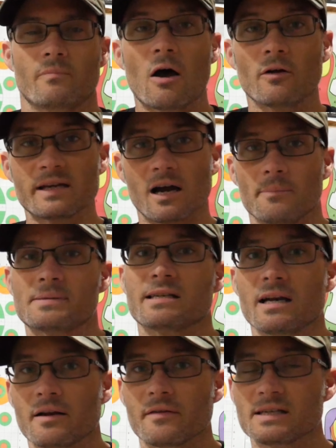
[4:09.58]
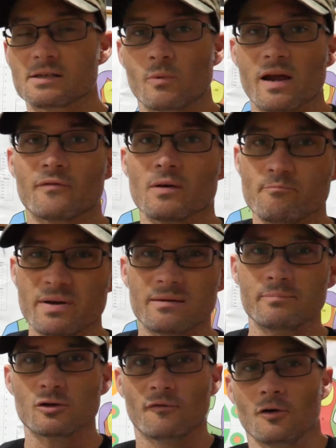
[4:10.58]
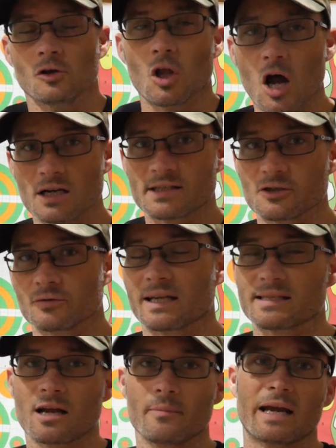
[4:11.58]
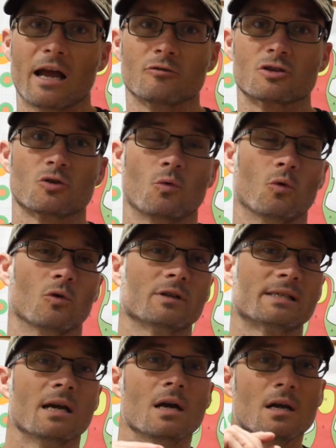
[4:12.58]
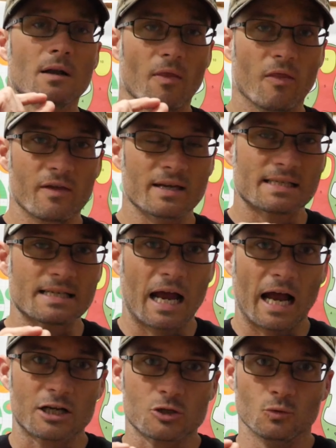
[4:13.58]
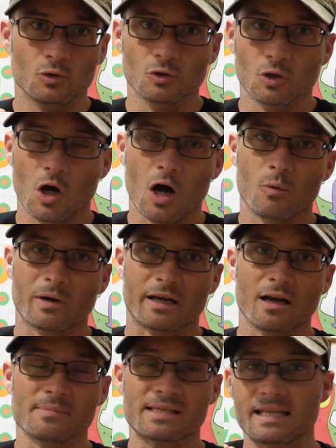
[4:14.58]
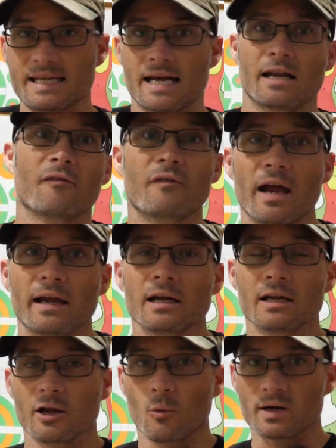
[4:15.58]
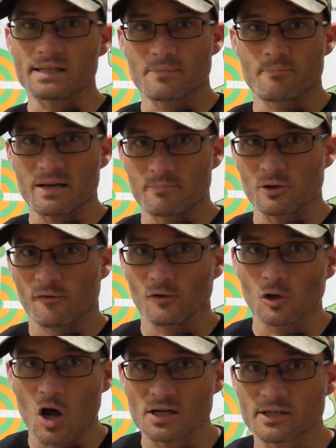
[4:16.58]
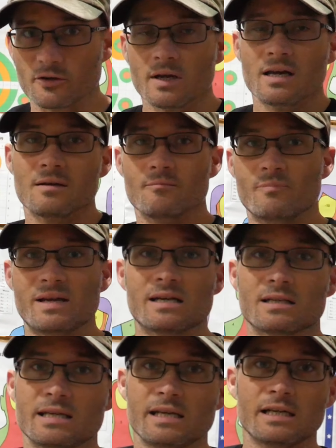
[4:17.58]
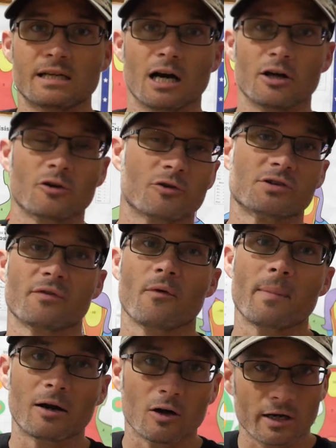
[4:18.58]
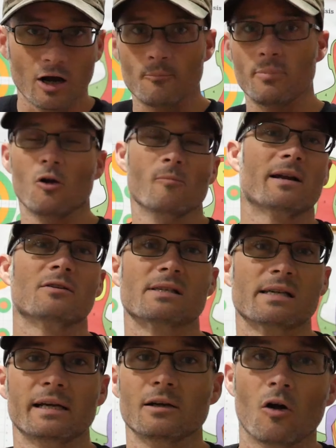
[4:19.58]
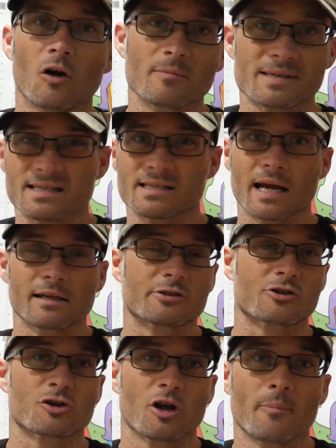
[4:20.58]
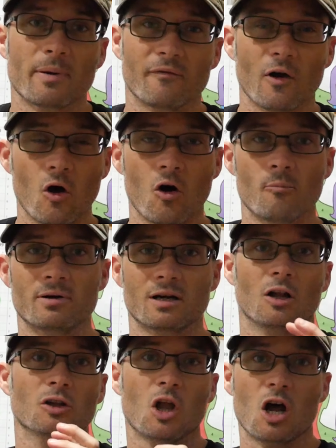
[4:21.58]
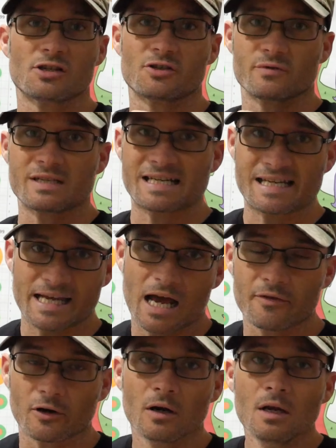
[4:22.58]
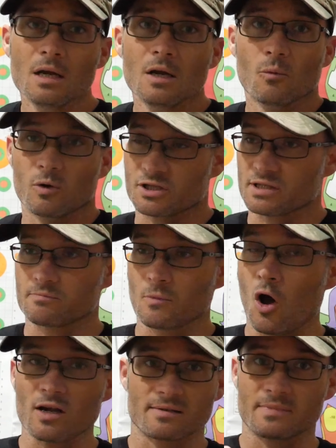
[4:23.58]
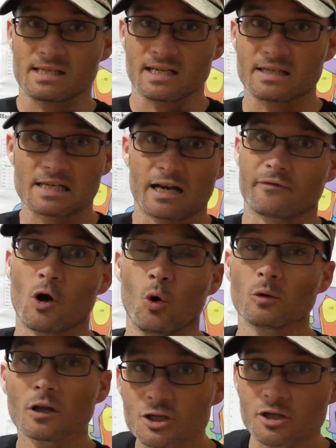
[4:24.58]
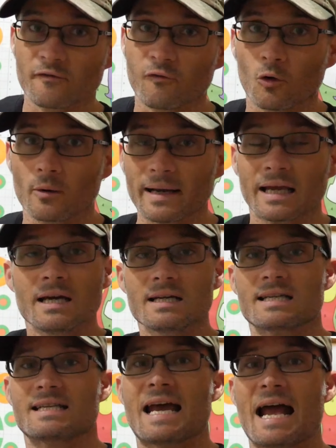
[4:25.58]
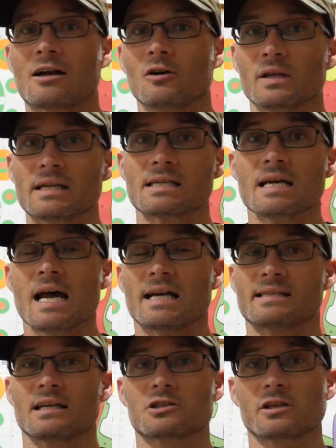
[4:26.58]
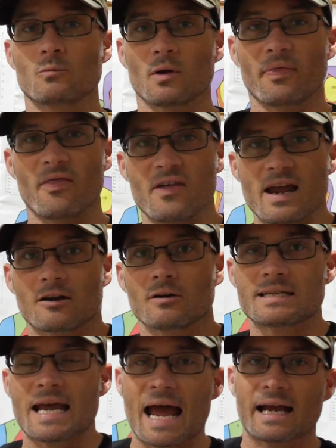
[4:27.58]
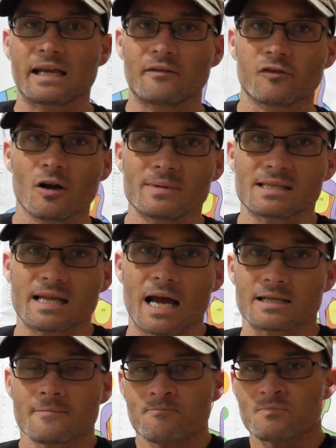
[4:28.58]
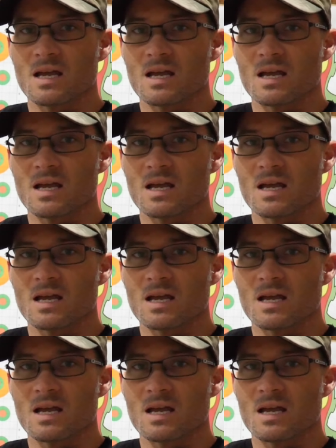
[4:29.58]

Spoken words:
Now, on the opposite end of this, we have the big, beautiful lawsuit that's coming out towards this actual law when it comes to the NFA. Now, what is the big, beautiful lawsuit? B&T, Gun Owners of America, Palmetto State Arms, and Silencer Shop have all put a lawsuit together, which is awesome to see this kind of coalition forming to tackle this. Essentially, what they're attacking from is that